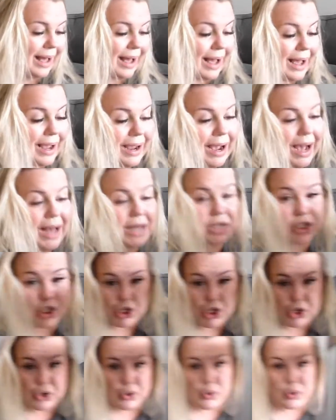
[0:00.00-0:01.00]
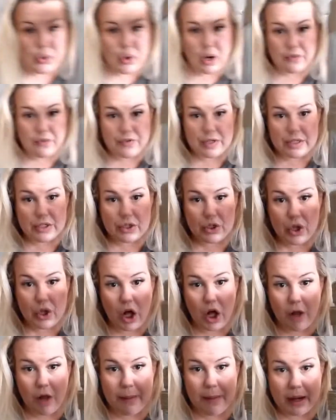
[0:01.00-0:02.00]
I got two of these
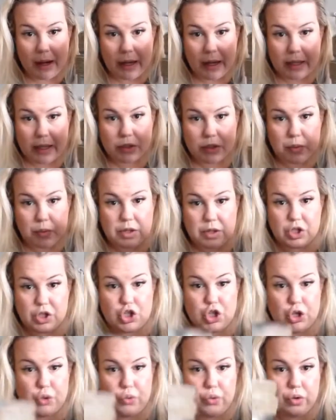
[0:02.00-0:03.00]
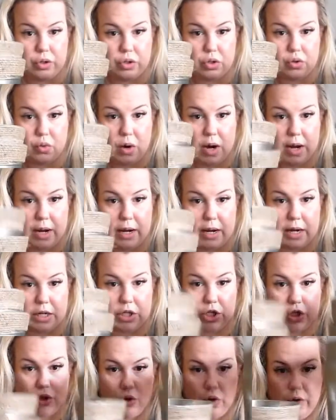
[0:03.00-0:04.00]
tall buckets with the jute twine and
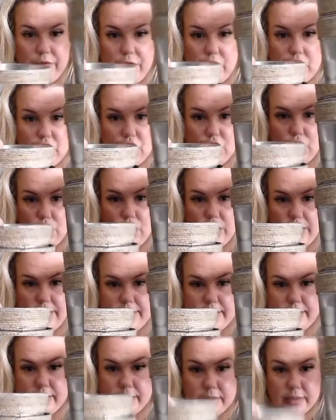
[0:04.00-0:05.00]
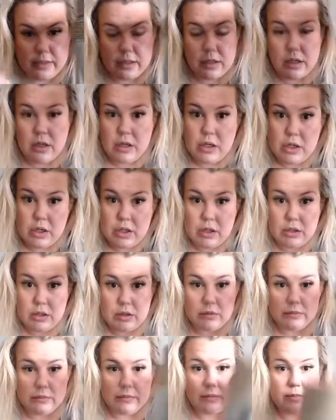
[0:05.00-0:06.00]
two of
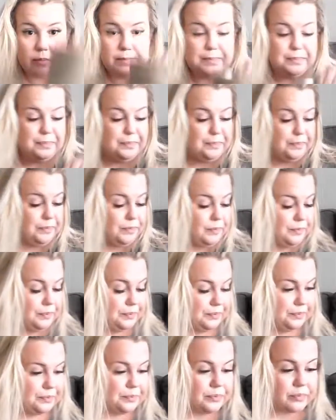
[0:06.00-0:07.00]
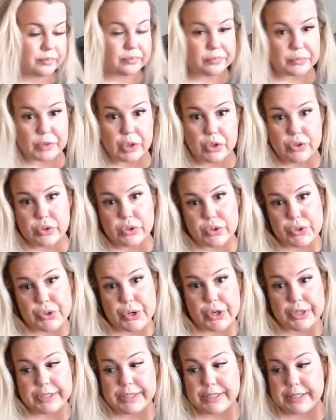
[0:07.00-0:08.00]
the
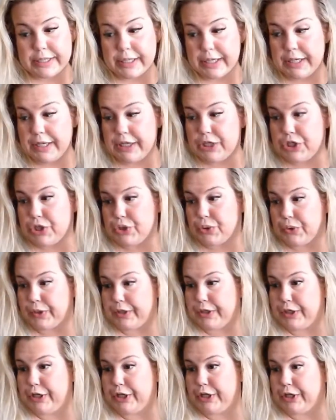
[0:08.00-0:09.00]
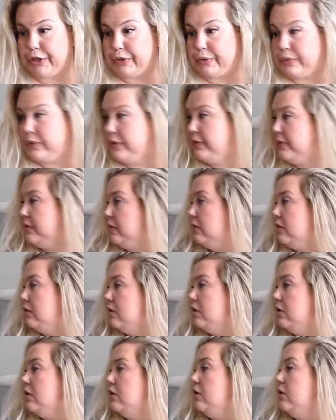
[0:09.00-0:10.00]
tall and skinny, short and cute.
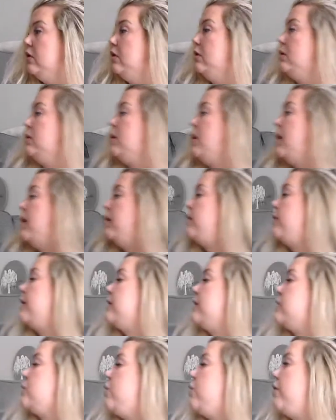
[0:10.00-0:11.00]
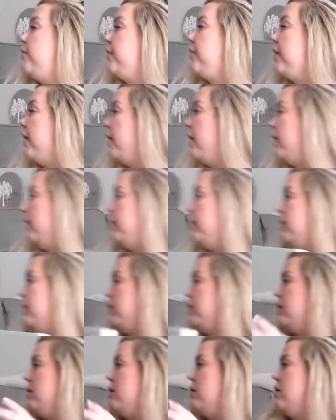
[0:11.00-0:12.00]
All right, you guys go up there.
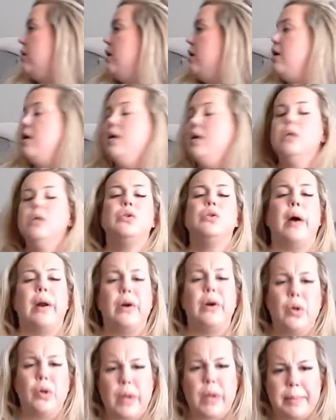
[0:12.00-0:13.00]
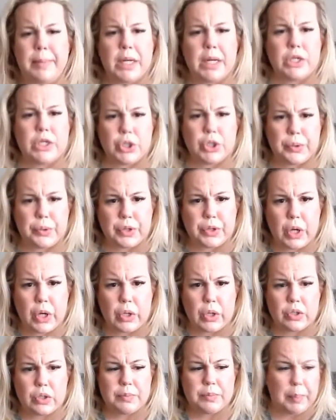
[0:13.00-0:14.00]
So I don't know what I'm going to do with
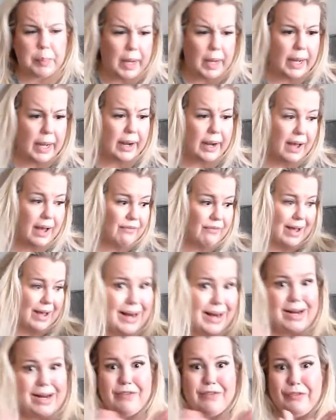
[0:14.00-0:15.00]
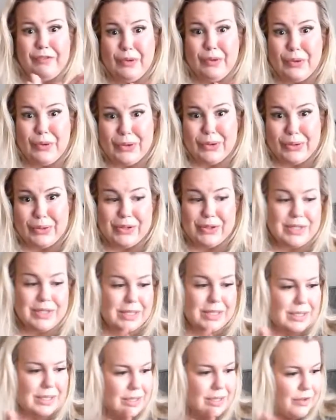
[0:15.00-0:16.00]
those, but I've enough
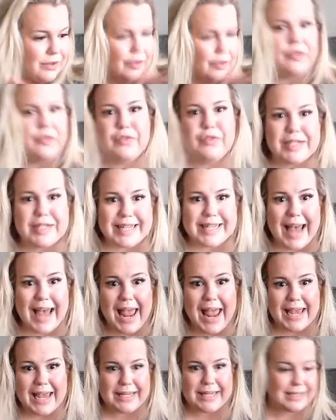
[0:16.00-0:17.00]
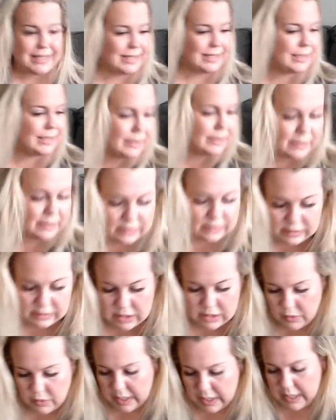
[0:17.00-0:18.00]
florals for days.
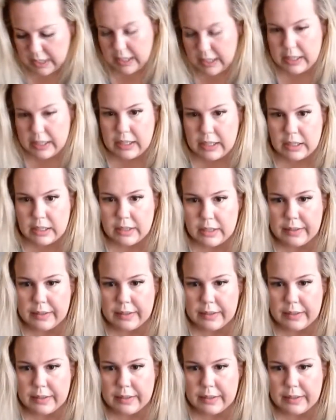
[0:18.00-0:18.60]
Okay.